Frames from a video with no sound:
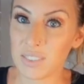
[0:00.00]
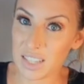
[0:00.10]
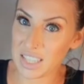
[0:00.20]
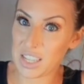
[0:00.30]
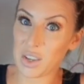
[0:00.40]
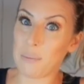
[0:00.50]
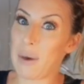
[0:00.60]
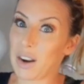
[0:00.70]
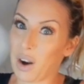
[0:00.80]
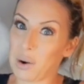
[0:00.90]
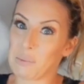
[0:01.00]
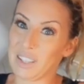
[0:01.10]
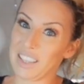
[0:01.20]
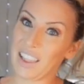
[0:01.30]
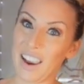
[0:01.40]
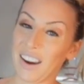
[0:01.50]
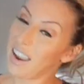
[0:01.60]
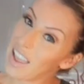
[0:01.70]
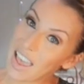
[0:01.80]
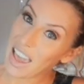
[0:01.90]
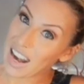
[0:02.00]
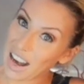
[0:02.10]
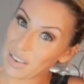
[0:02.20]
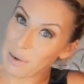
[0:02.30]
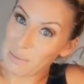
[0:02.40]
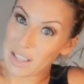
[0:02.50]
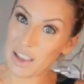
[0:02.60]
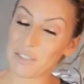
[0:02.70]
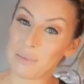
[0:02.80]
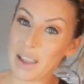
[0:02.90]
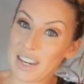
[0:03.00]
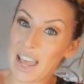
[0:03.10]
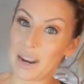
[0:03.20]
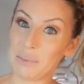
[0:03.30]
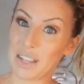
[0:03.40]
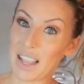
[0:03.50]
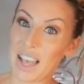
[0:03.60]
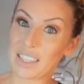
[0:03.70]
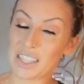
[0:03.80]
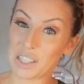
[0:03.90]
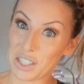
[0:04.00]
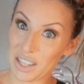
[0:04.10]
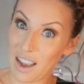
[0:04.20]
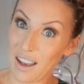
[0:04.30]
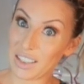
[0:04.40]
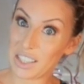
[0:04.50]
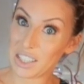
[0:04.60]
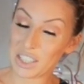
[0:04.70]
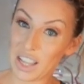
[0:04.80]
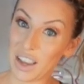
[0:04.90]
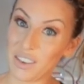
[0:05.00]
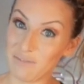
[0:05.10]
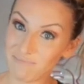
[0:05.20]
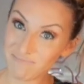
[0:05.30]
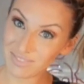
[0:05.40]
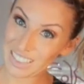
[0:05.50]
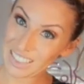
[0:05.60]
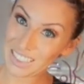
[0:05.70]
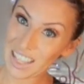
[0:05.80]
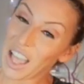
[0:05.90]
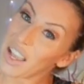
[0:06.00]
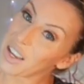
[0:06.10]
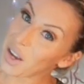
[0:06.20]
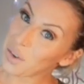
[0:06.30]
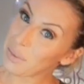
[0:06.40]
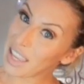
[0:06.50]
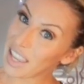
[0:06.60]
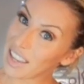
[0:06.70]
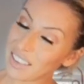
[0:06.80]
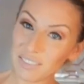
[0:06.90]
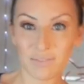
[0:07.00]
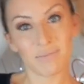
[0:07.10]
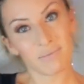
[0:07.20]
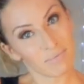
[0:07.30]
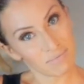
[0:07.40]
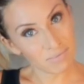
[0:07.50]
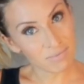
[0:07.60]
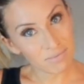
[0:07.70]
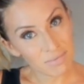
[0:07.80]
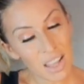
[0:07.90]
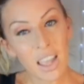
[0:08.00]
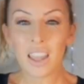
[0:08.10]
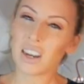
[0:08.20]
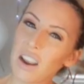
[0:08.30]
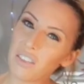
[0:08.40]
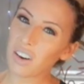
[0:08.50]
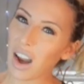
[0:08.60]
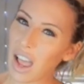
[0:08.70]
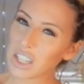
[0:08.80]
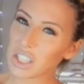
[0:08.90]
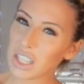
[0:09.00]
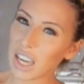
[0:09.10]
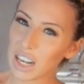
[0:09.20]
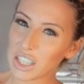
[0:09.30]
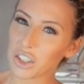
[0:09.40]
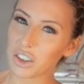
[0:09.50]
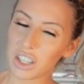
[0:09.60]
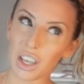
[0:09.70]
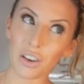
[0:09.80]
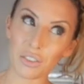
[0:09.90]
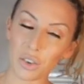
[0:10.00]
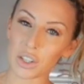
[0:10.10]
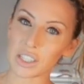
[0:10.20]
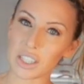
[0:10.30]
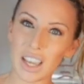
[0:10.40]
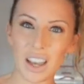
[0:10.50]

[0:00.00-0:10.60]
Because I saw metacarpal in there, and I remember that from my anatomy class I took in college, so go me. Never actually got a degree though, unfortunately.